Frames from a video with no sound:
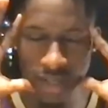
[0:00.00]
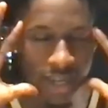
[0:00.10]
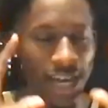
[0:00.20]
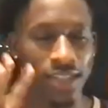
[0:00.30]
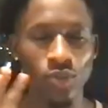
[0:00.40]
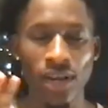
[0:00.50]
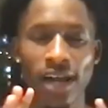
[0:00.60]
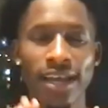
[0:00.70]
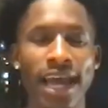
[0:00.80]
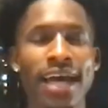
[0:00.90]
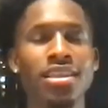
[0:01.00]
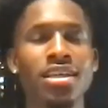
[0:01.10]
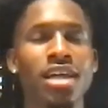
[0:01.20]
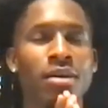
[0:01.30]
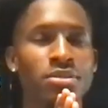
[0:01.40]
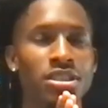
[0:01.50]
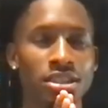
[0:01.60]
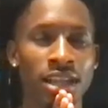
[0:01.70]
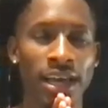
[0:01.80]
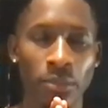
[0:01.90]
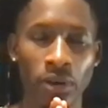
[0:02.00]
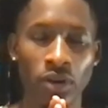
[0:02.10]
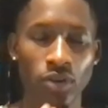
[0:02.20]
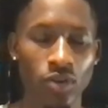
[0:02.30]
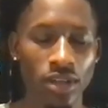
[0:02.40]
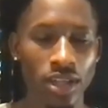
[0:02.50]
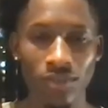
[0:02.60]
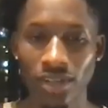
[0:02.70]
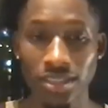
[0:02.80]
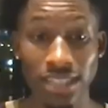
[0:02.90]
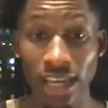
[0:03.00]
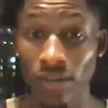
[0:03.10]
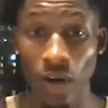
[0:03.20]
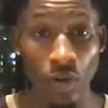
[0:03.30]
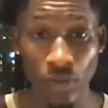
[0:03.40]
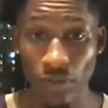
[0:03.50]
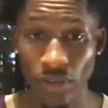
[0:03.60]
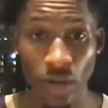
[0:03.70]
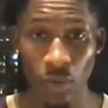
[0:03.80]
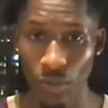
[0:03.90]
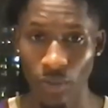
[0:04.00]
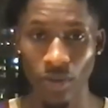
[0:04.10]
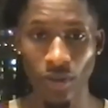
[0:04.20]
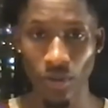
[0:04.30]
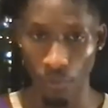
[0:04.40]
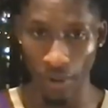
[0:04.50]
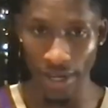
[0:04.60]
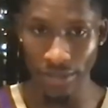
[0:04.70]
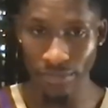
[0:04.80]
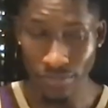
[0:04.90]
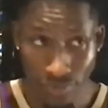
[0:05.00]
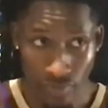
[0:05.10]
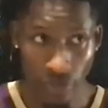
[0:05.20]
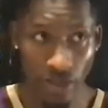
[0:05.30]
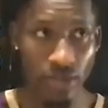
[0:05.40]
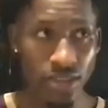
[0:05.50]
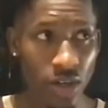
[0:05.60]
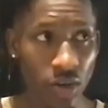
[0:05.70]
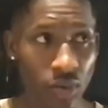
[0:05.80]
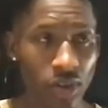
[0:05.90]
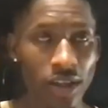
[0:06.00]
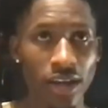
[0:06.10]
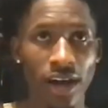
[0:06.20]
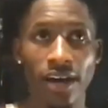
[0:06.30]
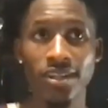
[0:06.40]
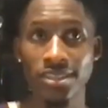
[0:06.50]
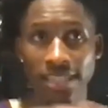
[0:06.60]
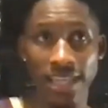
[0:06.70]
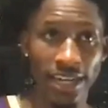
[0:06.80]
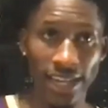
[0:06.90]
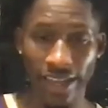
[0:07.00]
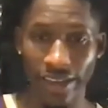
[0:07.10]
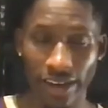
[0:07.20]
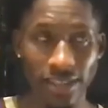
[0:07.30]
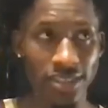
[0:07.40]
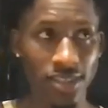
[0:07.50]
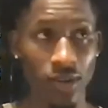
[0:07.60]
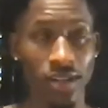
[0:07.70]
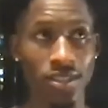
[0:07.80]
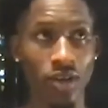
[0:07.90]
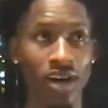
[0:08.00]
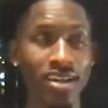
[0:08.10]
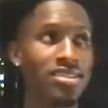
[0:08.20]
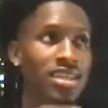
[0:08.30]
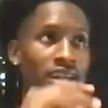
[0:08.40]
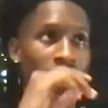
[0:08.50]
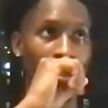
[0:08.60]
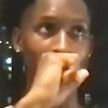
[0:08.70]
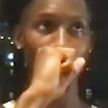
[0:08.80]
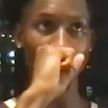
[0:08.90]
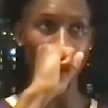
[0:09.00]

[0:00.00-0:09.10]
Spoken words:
guys, when I got this, I'm just like, bro, you could live in a state of overflow, right? So understanding that, understanding that.